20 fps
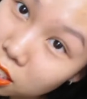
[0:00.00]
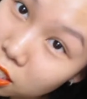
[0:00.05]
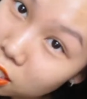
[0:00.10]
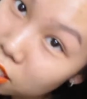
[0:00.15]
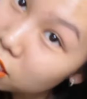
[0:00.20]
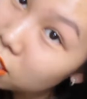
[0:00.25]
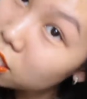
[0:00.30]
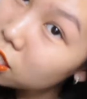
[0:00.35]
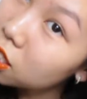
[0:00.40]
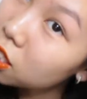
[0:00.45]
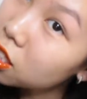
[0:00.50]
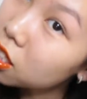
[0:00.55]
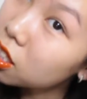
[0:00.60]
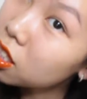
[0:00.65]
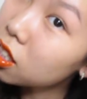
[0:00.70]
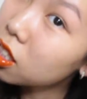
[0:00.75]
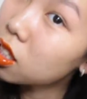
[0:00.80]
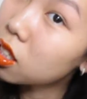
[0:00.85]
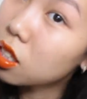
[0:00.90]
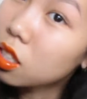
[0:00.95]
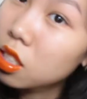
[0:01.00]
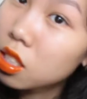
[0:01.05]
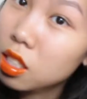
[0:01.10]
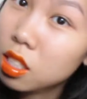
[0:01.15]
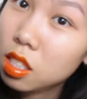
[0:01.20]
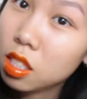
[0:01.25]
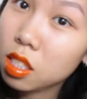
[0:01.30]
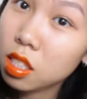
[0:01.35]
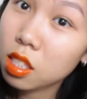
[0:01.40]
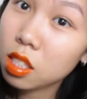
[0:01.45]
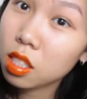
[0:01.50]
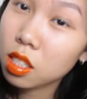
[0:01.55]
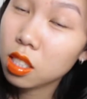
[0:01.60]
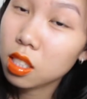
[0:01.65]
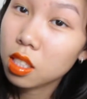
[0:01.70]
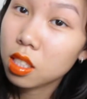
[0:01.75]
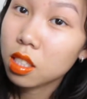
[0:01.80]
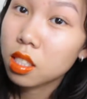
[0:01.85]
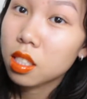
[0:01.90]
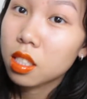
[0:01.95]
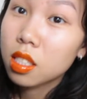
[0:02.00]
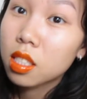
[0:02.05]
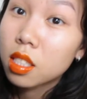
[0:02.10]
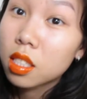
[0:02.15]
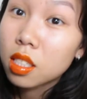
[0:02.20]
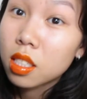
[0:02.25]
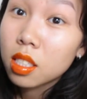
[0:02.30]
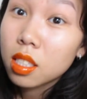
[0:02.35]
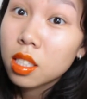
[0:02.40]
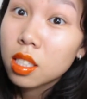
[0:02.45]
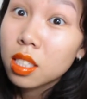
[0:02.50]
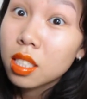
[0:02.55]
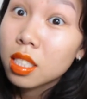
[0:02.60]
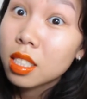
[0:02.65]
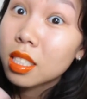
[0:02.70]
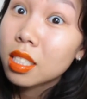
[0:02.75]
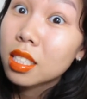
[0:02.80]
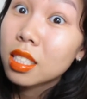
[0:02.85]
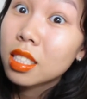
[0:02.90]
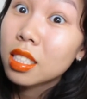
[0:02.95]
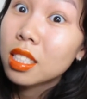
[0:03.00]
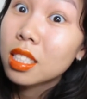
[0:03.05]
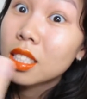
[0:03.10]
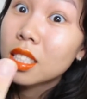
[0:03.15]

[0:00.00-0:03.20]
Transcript: (not speaking)